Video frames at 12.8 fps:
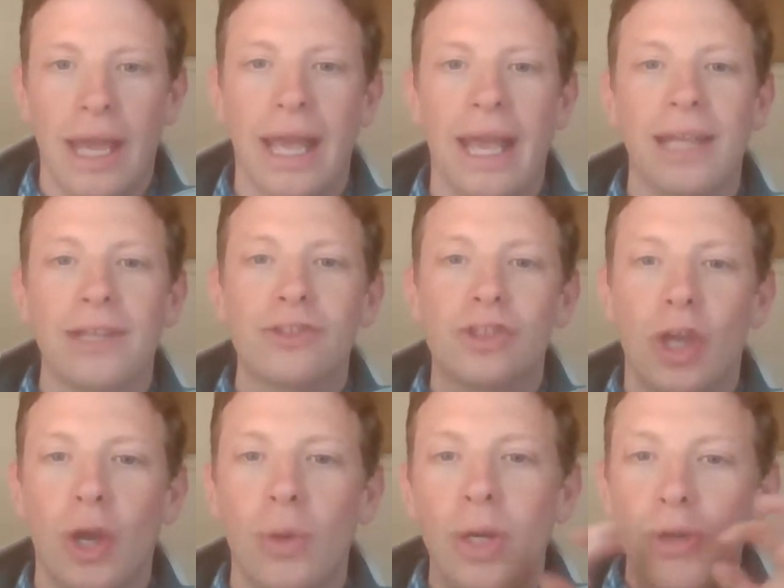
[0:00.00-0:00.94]
And
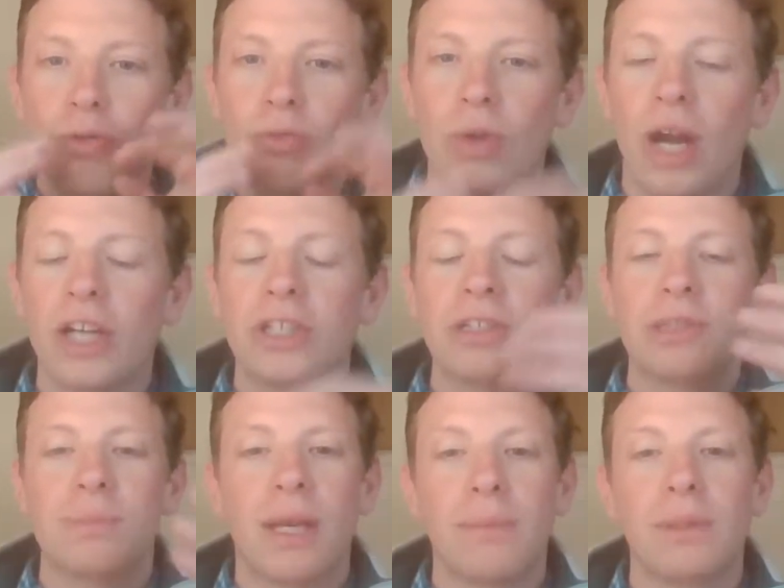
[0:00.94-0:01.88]
so Russia
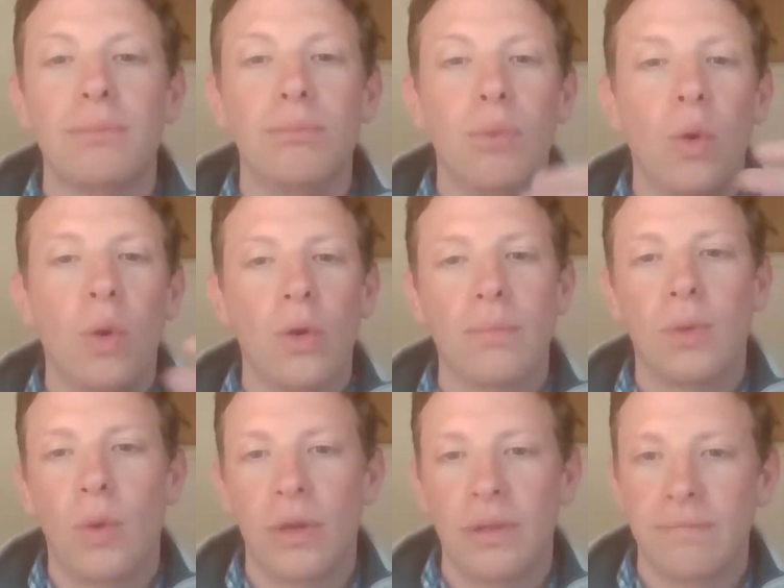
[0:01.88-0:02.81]
is becoming more and
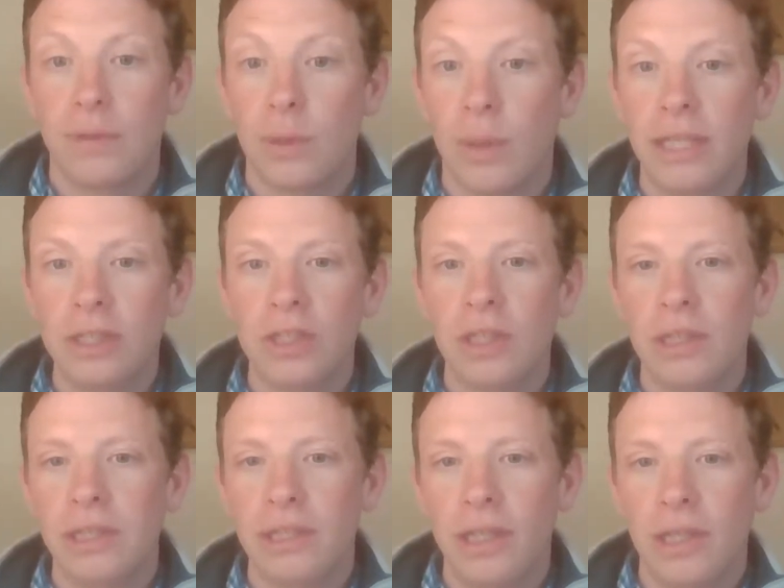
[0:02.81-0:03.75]
more
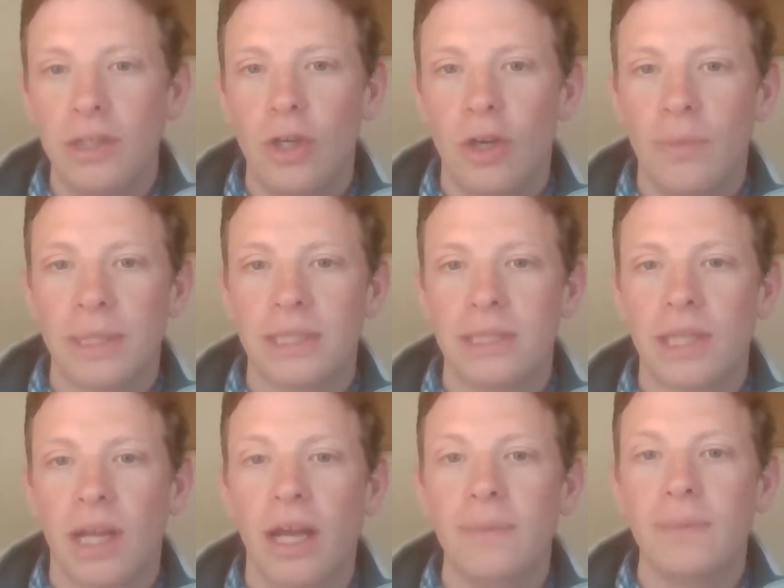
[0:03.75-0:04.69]
influential in Europe at this
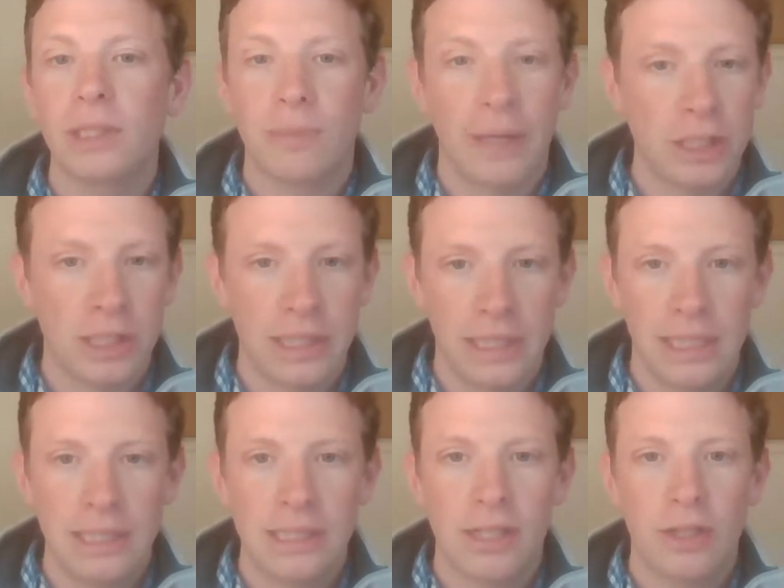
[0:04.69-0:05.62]
time, especially in
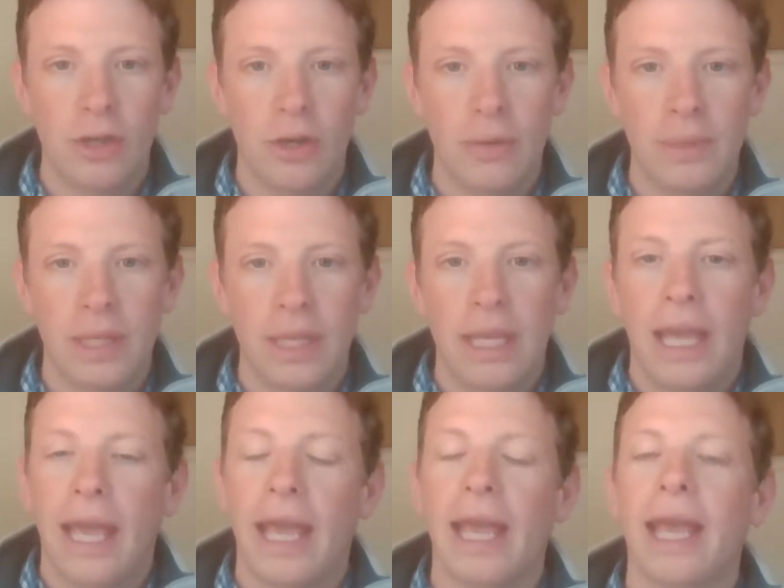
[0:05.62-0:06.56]
Eastern Europe,
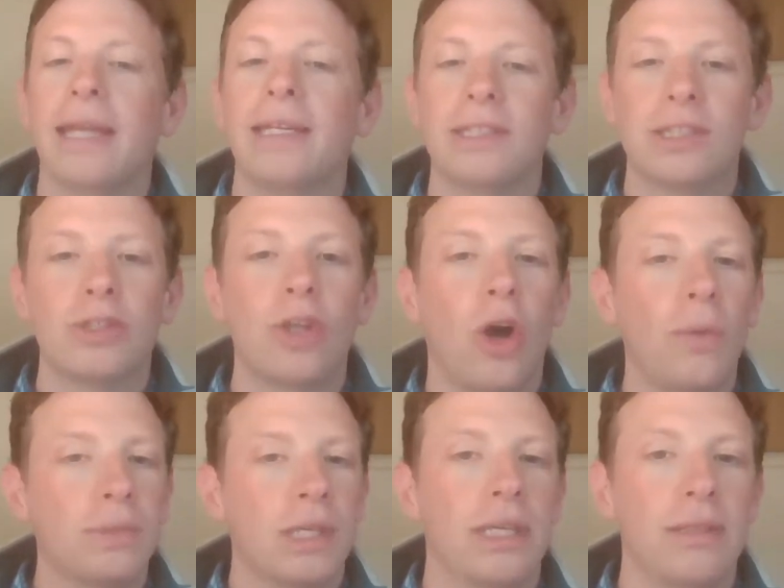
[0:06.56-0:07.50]
and is
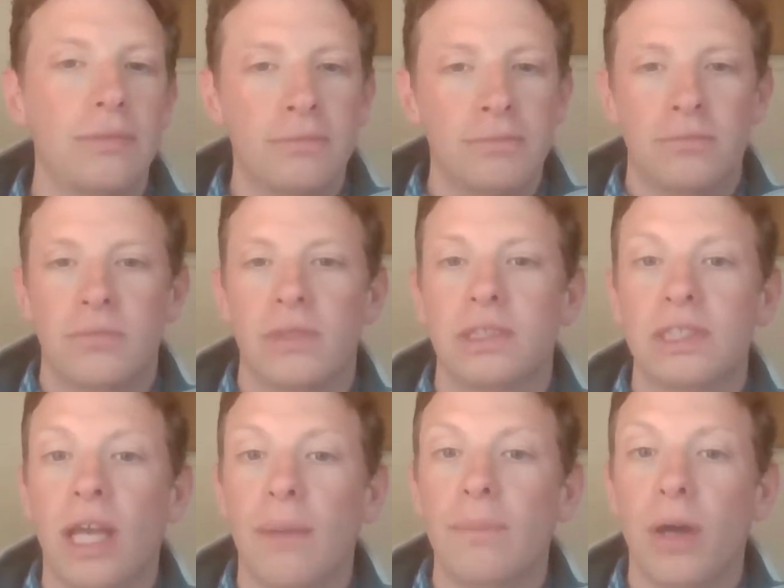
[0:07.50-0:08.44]
adopting
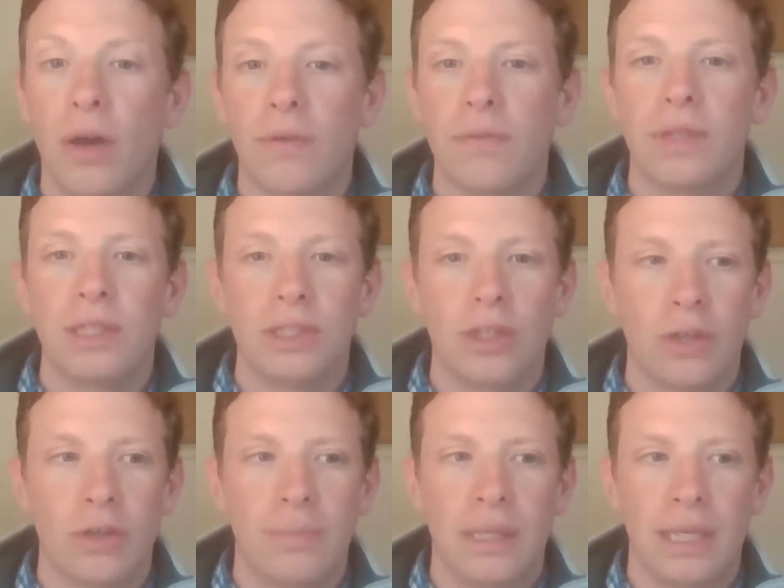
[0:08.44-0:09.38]
some of these
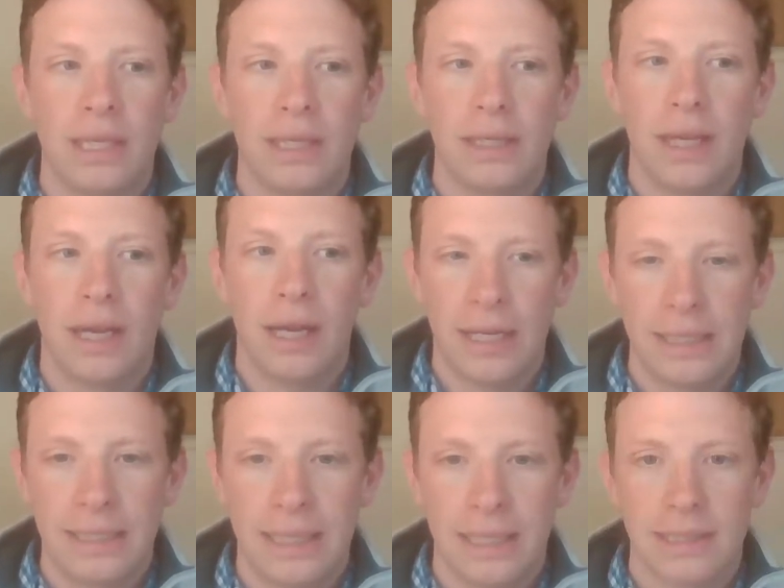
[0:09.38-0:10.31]
European
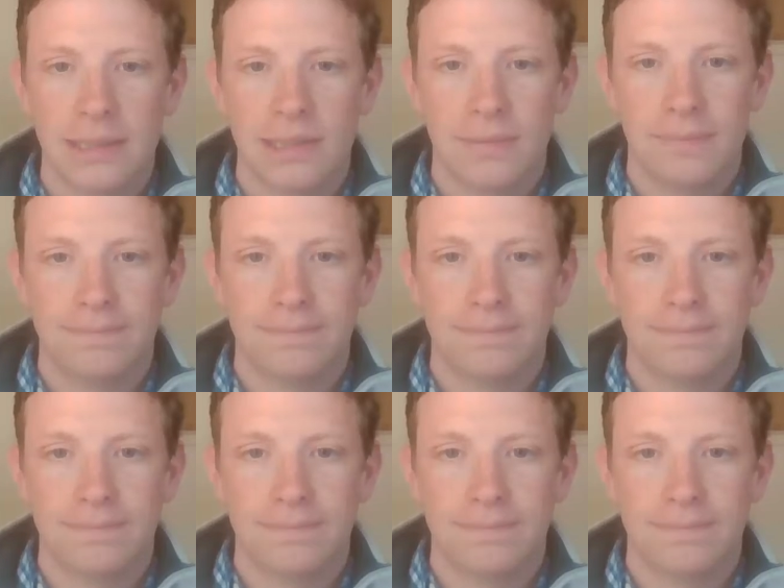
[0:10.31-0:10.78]
ideas.